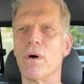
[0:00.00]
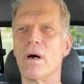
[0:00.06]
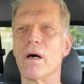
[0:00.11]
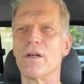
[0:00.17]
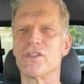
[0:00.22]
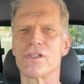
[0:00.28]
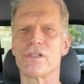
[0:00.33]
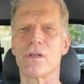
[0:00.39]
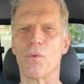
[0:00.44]

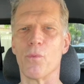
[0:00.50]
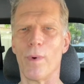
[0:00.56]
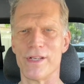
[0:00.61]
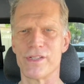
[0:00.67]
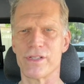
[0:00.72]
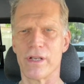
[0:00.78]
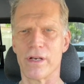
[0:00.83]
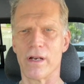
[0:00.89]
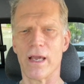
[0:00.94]
just a
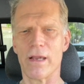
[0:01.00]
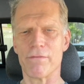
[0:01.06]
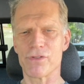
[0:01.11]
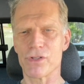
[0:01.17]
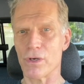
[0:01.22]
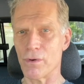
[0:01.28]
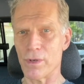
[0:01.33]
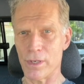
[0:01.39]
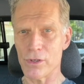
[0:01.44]
wasted life.
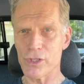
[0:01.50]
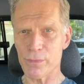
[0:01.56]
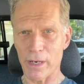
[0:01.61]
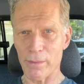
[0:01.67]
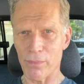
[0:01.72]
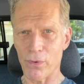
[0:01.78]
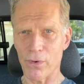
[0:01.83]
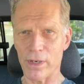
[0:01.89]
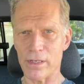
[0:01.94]
So here's my
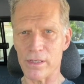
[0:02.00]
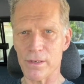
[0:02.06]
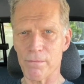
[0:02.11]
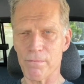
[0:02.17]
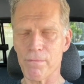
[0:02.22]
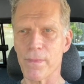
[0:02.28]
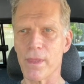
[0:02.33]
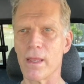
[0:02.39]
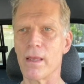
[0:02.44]
point.
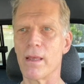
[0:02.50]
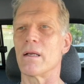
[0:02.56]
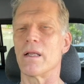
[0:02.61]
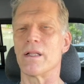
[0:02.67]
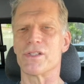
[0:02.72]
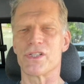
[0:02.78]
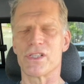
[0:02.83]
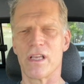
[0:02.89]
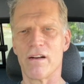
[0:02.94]

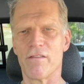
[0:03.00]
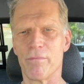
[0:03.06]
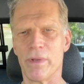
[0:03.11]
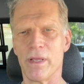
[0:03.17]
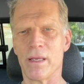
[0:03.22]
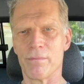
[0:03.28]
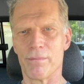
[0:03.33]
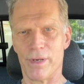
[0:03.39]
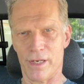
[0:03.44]
Instead of
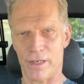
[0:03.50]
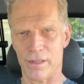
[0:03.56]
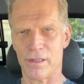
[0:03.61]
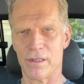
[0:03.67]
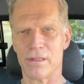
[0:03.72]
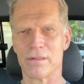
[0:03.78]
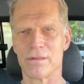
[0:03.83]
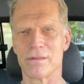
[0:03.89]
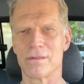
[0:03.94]
being
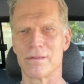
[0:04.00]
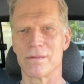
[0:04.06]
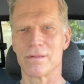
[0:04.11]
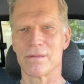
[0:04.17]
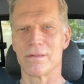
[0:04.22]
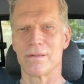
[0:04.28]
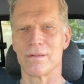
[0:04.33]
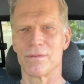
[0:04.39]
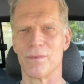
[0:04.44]
bitter,
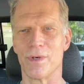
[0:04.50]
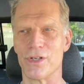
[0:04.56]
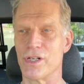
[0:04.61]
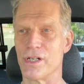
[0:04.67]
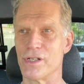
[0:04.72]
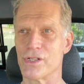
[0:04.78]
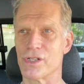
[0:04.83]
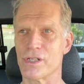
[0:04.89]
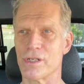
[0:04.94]
which
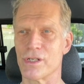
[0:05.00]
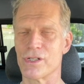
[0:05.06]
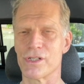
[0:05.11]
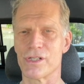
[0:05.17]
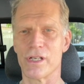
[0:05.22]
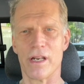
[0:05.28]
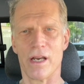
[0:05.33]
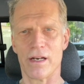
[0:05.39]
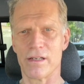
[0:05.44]
is
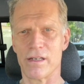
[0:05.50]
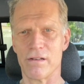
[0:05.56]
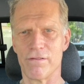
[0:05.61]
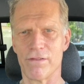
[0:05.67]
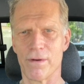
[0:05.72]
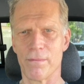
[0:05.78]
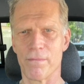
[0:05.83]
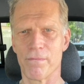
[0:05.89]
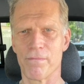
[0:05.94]

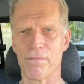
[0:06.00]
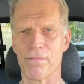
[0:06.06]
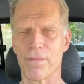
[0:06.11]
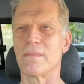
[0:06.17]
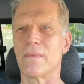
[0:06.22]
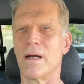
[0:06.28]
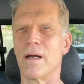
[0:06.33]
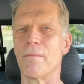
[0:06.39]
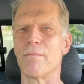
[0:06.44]
seductive,
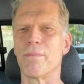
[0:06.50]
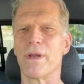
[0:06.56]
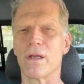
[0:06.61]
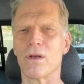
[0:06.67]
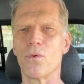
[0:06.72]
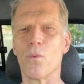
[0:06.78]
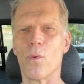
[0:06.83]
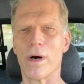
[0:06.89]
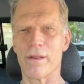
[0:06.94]

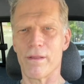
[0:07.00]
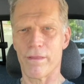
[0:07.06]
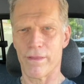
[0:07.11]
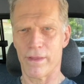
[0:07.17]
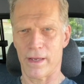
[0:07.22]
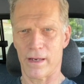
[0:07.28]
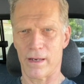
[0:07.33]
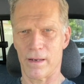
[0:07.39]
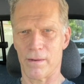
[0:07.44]
pick one
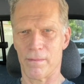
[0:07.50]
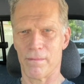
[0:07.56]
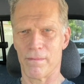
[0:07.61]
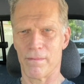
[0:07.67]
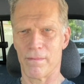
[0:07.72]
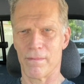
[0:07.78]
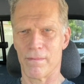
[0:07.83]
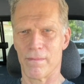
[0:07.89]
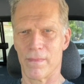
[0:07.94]
thing.
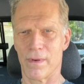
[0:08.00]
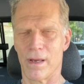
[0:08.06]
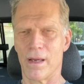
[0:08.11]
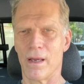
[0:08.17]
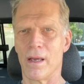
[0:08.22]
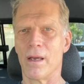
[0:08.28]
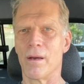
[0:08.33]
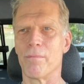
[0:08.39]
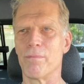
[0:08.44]

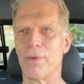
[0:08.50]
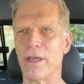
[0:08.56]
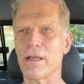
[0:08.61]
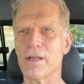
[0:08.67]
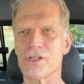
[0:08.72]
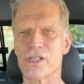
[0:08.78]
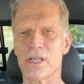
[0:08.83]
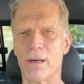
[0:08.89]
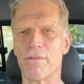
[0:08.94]

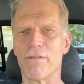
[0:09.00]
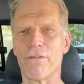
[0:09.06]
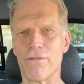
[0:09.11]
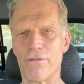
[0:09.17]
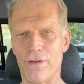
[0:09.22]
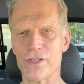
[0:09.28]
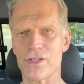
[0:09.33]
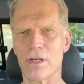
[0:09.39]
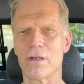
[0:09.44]
Pick some
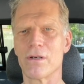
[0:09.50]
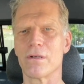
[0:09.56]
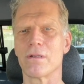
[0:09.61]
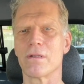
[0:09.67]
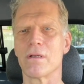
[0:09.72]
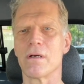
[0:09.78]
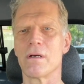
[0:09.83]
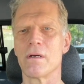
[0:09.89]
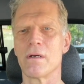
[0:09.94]

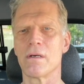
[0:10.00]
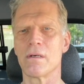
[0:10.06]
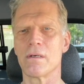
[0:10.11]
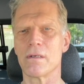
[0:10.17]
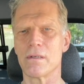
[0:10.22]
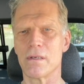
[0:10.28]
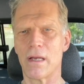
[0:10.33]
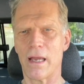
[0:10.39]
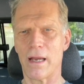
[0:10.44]
physical
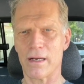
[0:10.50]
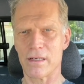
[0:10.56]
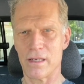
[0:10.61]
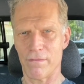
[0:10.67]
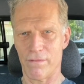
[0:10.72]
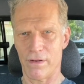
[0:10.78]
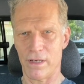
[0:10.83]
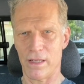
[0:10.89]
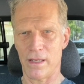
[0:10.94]

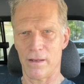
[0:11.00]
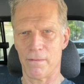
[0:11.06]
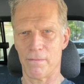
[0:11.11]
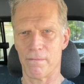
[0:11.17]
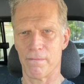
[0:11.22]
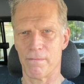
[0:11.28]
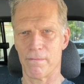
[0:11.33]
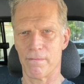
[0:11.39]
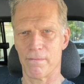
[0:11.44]
activity
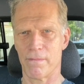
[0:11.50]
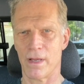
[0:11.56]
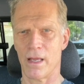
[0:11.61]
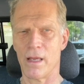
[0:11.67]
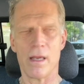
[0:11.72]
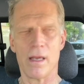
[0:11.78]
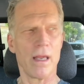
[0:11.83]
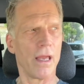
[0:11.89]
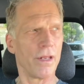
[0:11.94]

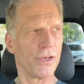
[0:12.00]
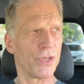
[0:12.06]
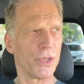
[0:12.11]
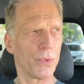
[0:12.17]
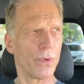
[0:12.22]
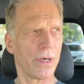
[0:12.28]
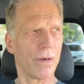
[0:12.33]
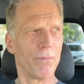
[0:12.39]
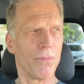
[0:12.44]
and
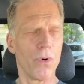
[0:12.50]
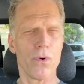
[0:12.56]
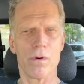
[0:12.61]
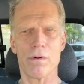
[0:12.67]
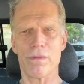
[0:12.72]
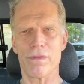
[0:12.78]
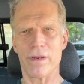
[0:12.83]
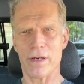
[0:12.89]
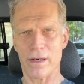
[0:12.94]
do it
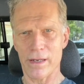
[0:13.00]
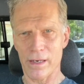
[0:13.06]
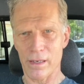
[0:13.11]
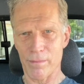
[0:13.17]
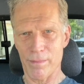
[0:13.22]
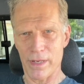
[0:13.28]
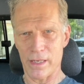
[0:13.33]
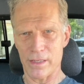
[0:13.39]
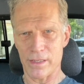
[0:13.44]
more than a little
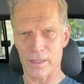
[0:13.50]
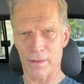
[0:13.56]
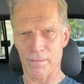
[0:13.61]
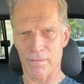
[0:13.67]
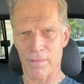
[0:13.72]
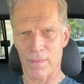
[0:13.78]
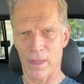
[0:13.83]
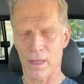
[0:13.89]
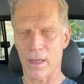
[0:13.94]
bit.
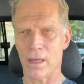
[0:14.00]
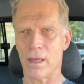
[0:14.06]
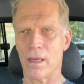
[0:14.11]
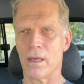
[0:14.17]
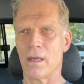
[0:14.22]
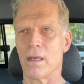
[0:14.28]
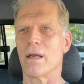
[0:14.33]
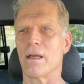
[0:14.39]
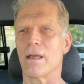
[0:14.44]

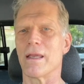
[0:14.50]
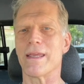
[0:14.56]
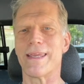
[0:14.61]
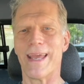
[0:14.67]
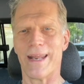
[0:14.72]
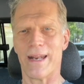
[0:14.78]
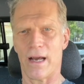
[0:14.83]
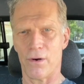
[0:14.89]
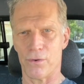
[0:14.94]

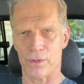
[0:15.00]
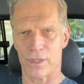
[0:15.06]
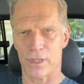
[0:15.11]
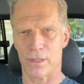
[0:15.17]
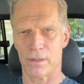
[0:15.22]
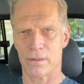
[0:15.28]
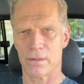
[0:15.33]
Get out.